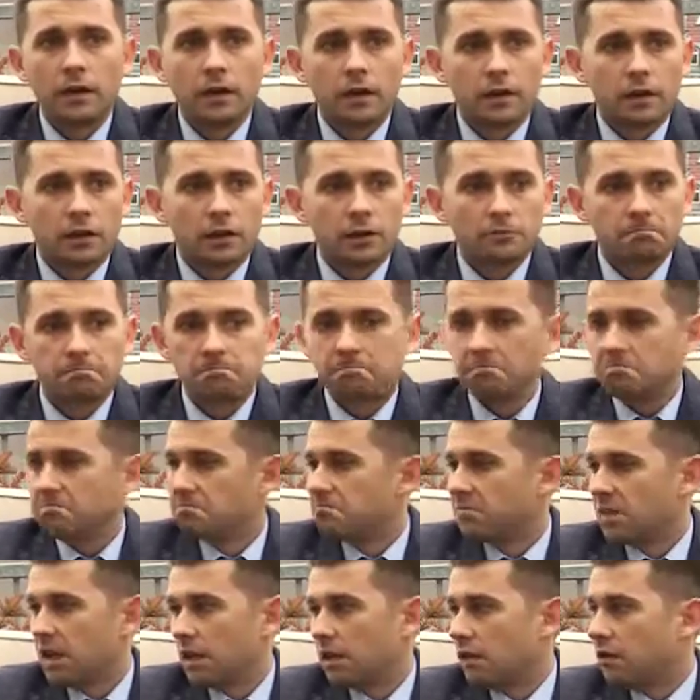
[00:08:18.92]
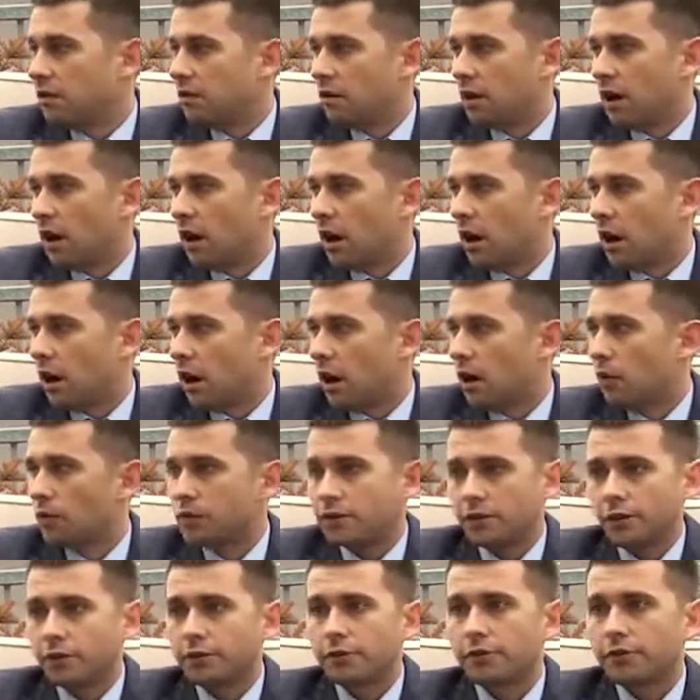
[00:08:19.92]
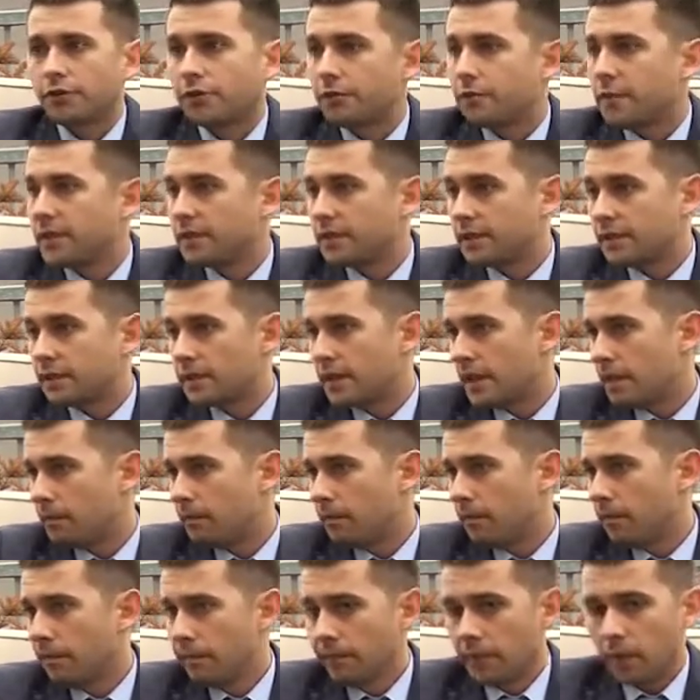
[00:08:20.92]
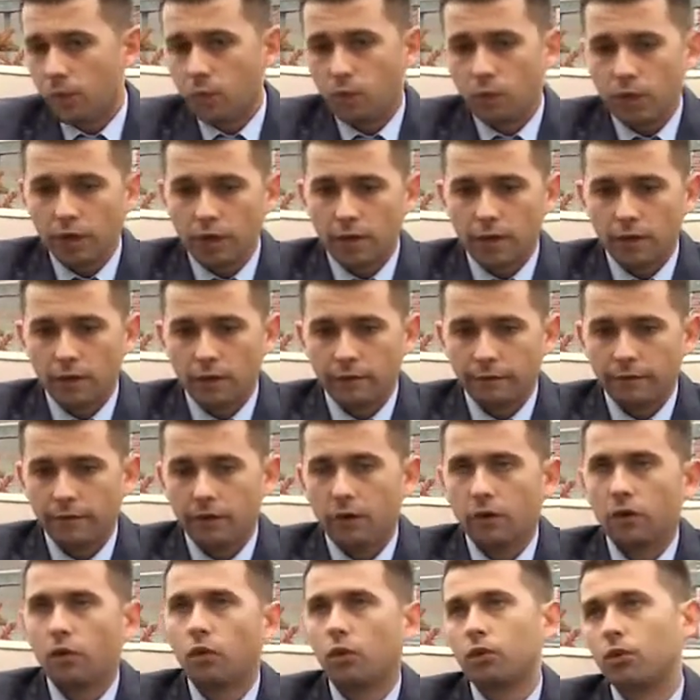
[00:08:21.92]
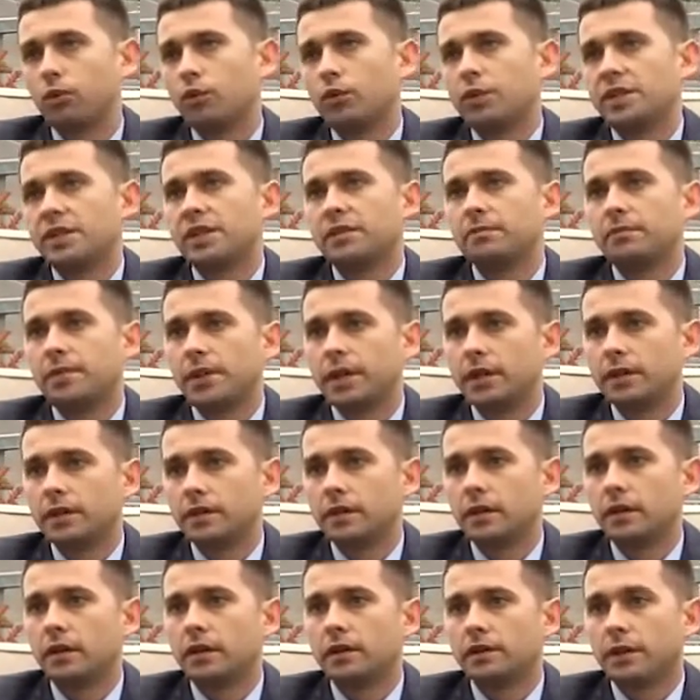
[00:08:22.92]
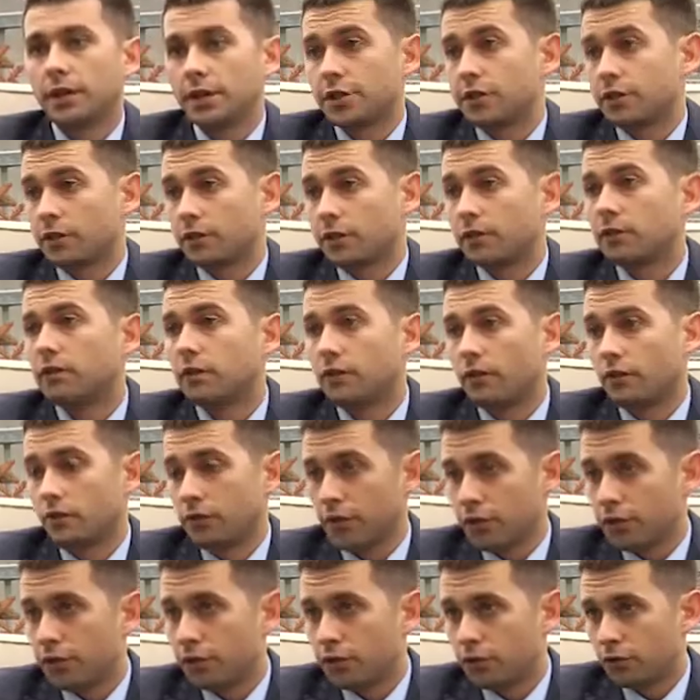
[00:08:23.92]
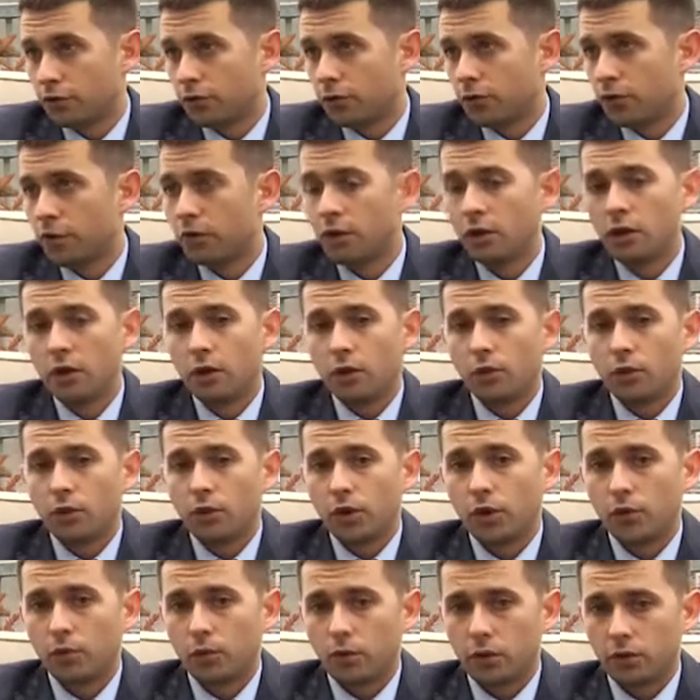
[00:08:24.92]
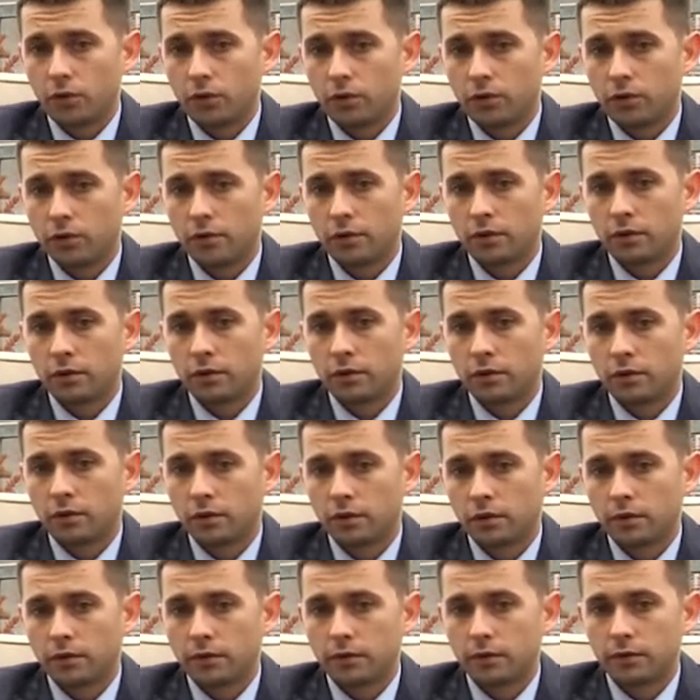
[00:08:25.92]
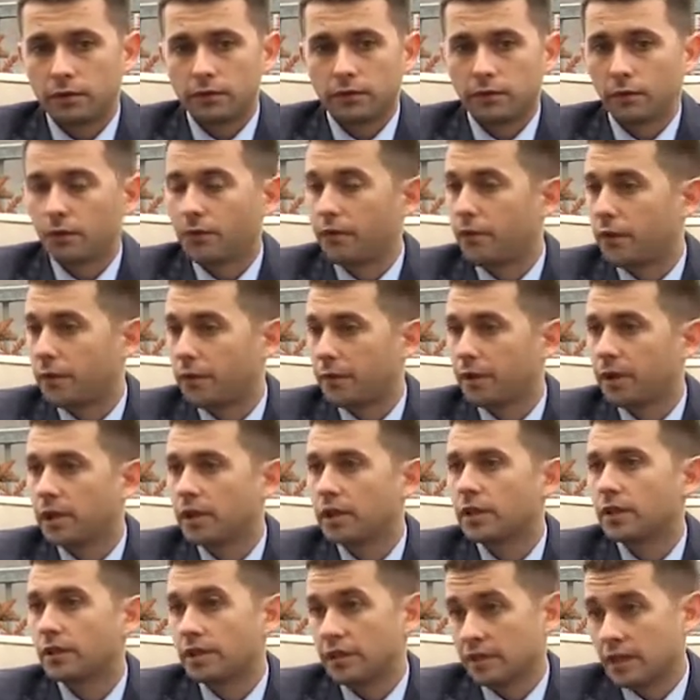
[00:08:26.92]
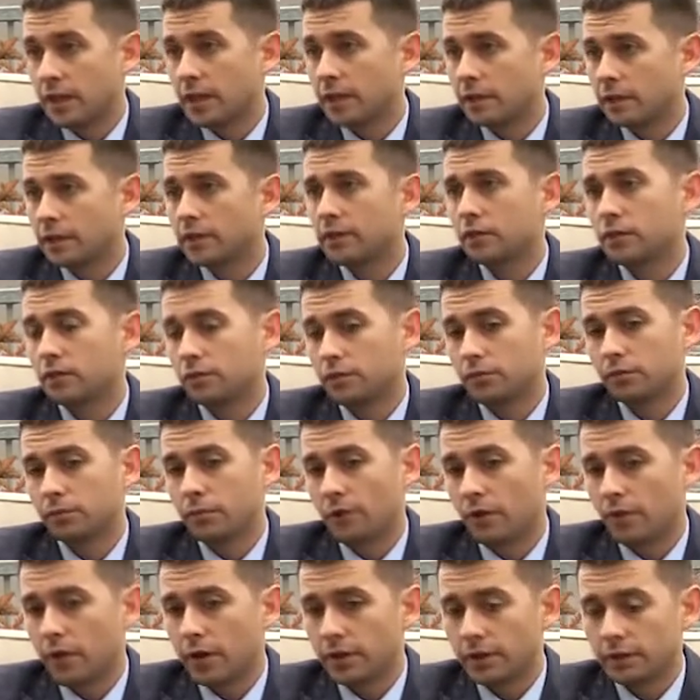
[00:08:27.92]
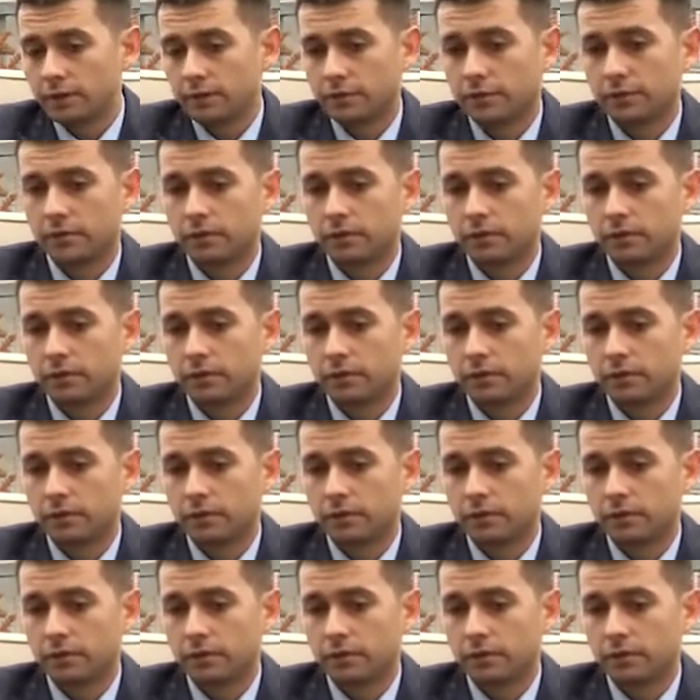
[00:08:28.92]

Our strategy remains the same. We have always been national reinsurer. We were from the very beginning designed to provide